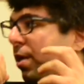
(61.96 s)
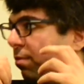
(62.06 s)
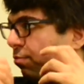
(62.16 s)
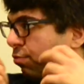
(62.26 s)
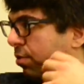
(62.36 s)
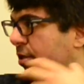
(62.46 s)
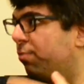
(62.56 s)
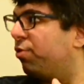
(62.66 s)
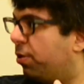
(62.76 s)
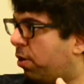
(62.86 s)
putting
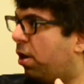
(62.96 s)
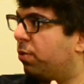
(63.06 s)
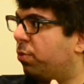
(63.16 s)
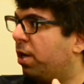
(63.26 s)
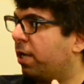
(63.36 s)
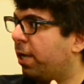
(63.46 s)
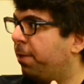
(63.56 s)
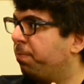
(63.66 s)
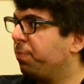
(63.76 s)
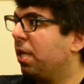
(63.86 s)
some real hard work
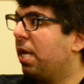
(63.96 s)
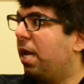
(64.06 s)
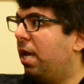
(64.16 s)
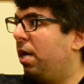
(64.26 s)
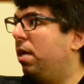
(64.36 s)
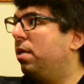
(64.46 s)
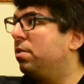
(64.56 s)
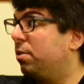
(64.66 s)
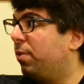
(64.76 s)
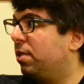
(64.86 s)
in uh,
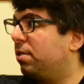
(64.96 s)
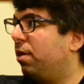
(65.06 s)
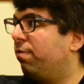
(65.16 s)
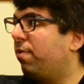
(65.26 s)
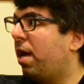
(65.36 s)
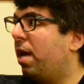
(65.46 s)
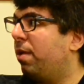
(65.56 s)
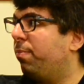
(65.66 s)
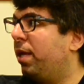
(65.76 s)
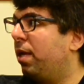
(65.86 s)
into myself
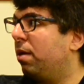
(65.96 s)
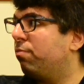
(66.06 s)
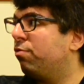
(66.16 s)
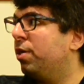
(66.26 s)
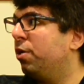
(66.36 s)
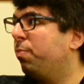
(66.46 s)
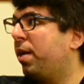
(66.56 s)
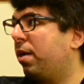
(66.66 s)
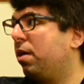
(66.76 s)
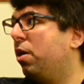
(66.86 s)
and being a real
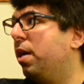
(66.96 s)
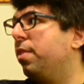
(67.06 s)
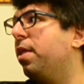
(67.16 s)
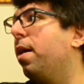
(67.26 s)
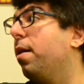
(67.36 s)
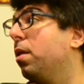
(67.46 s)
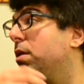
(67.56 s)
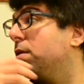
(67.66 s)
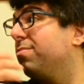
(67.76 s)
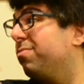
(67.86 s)
better guy that
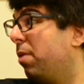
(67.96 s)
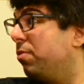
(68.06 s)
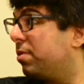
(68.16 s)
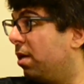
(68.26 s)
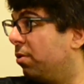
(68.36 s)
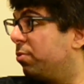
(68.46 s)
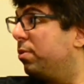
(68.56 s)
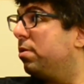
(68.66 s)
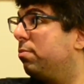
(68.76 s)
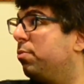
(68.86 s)
most
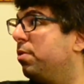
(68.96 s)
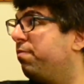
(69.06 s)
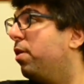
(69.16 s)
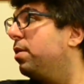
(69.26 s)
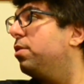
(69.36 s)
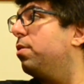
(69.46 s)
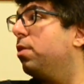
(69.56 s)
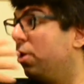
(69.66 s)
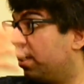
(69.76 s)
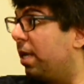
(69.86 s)
girls would would find
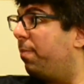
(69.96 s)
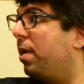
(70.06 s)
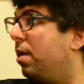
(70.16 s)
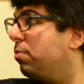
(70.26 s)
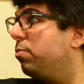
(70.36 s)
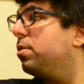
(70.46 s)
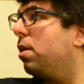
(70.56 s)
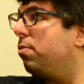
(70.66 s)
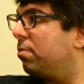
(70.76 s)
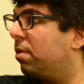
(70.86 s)
in look at me and would
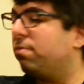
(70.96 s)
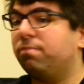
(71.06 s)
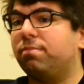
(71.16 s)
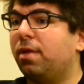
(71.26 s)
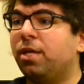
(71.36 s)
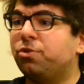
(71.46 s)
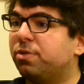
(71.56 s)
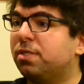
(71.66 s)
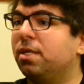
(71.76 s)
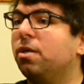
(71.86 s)
go the
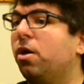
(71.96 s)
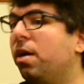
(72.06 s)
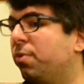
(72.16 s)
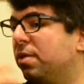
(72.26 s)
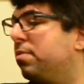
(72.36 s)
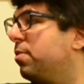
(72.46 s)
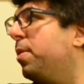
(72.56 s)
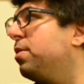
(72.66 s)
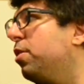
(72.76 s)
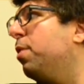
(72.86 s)
interesting guy I wanted to
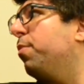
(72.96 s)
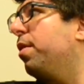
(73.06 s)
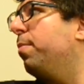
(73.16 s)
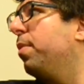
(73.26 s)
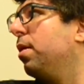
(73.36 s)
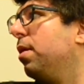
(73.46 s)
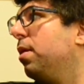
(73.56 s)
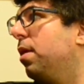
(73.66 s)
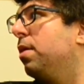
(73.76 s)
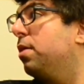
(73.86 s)
spend time with him
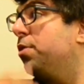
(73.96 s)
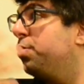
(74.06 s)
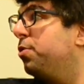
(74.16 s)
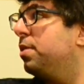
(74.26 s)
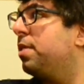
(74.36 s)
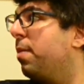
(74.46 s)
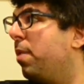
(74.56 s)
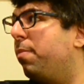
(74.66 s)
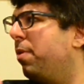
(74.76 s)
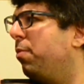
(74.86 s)
as, uh, as, soon as they
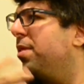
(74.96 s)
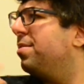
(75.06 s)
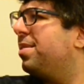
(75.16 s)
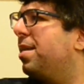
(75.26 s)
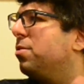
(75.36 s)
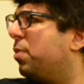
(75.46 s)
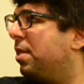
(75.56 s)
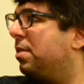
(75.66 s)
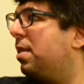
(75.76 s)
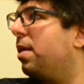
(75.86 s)
met me within 10 20